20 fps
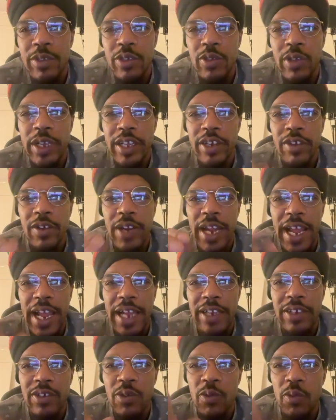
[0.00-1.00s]
you
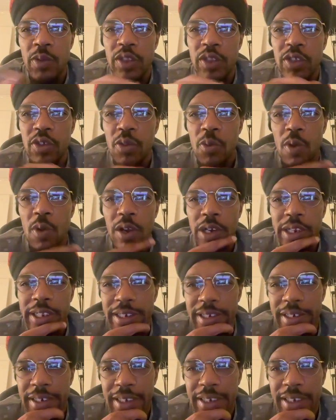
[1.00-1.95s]
interact with your wallet.